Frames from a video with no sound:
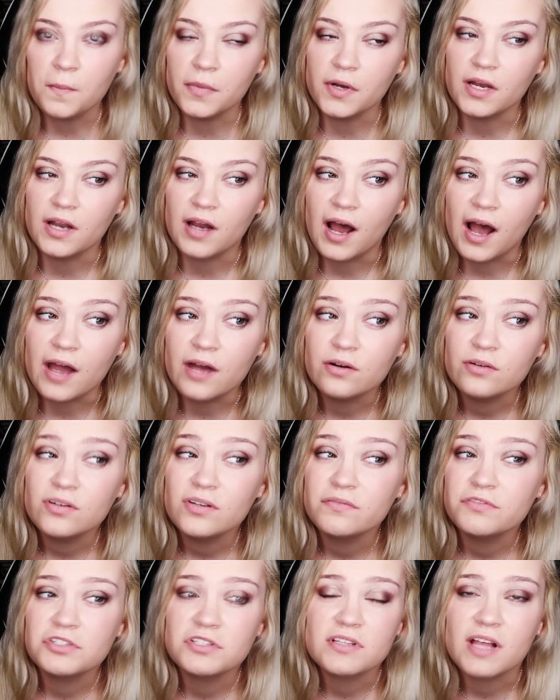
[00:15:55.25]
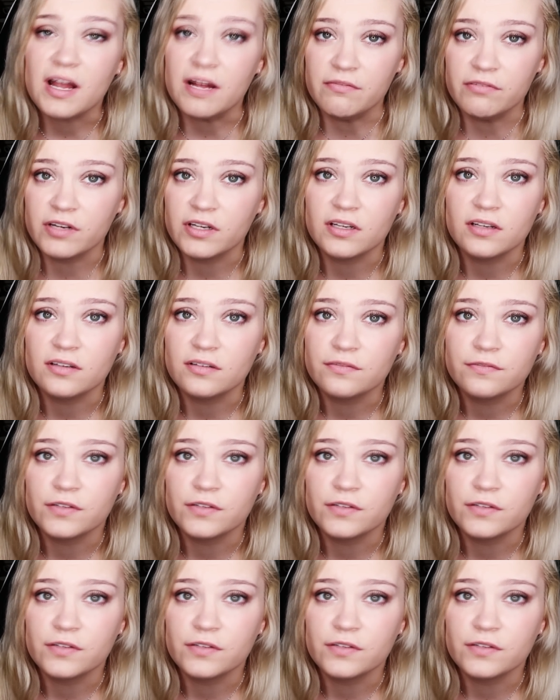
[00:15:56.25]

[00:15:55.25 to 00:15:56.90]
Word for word: But I don't know if she's ever gonna